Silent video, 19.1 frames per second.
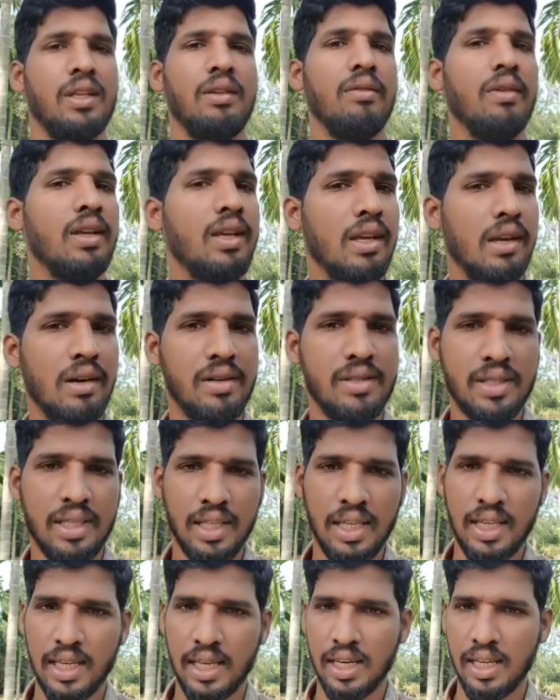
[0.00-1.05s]
We cannot
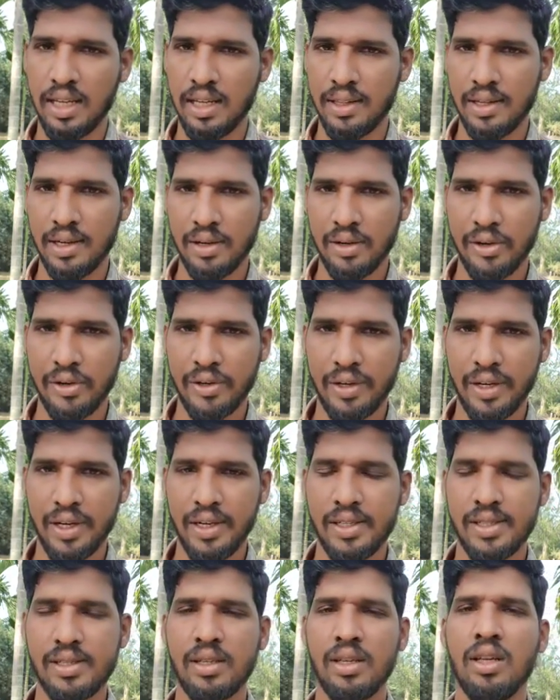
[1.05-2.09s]
see any other
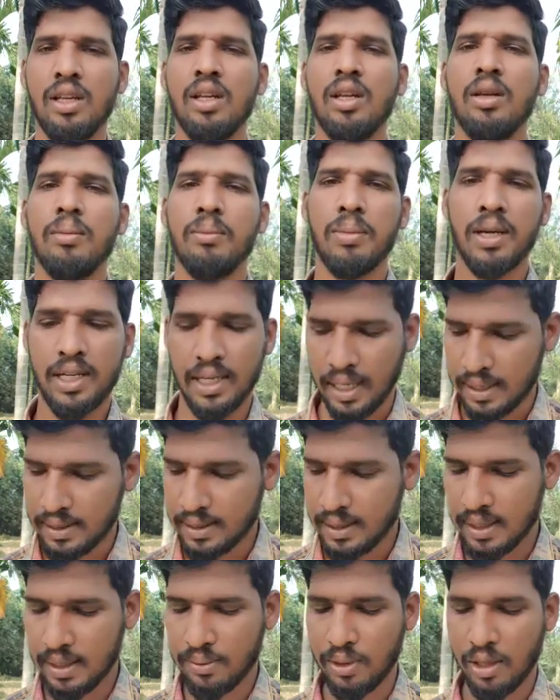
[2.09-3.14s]
continents But
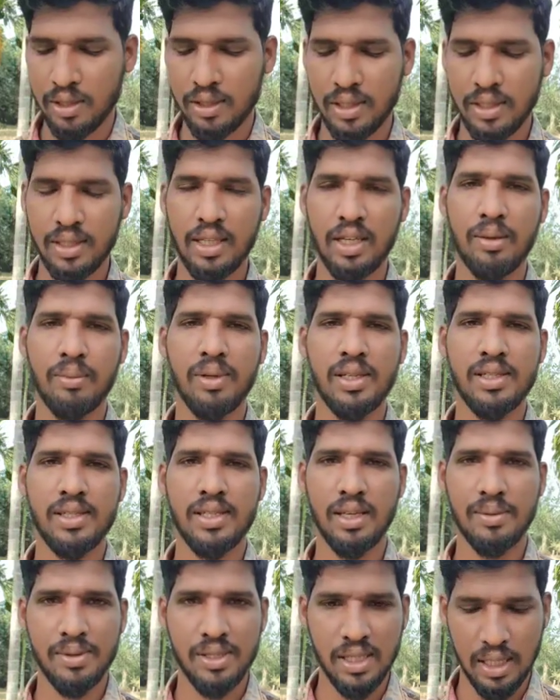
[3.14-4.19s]
other what are the animals
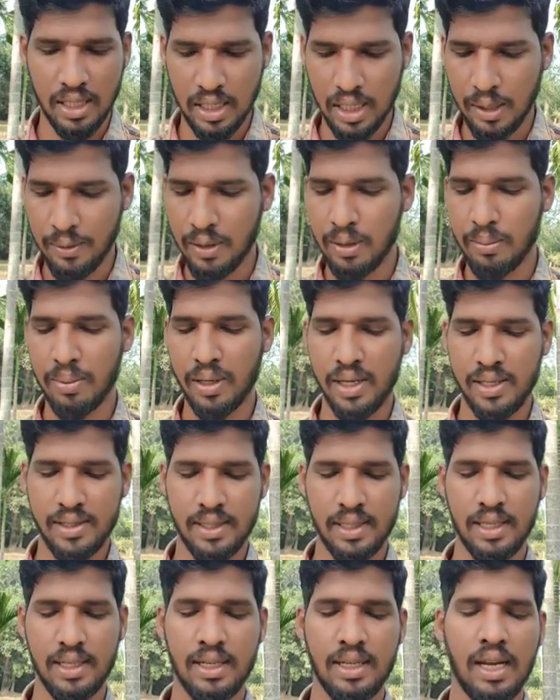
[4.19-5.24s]
names they are given:
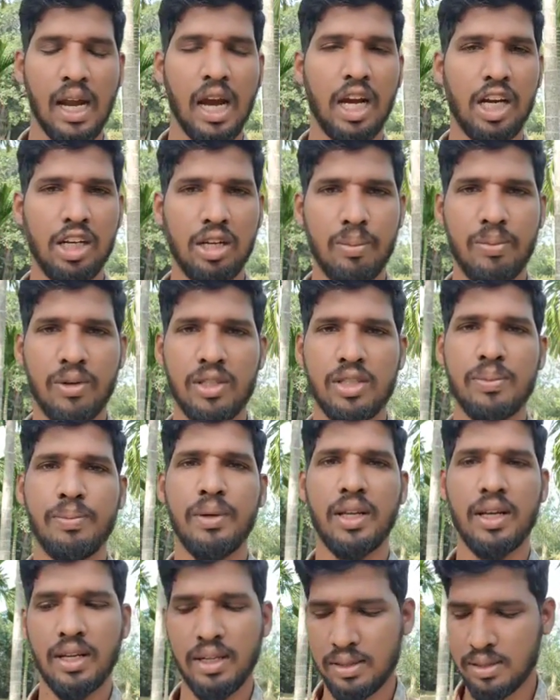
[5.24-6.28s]
bison, antelopes,
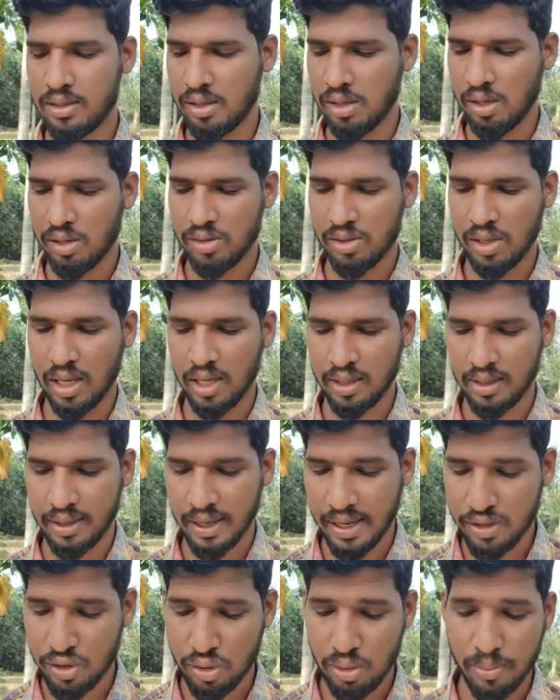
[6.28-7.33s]
bears, dogs, or
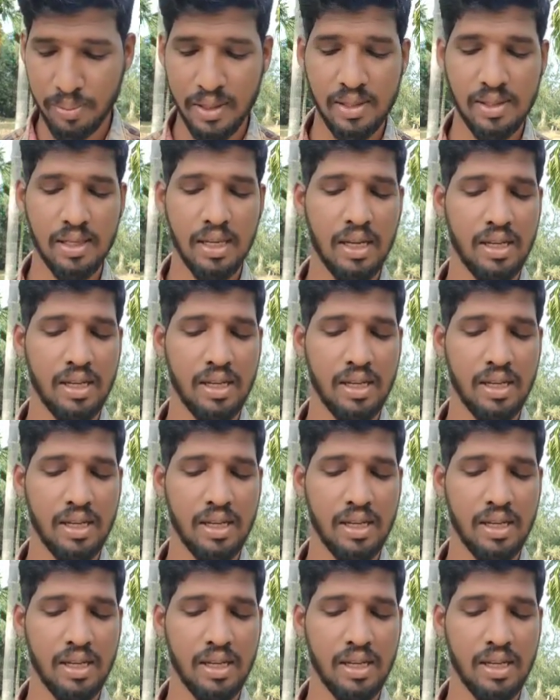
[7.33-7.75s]
grasshoppers,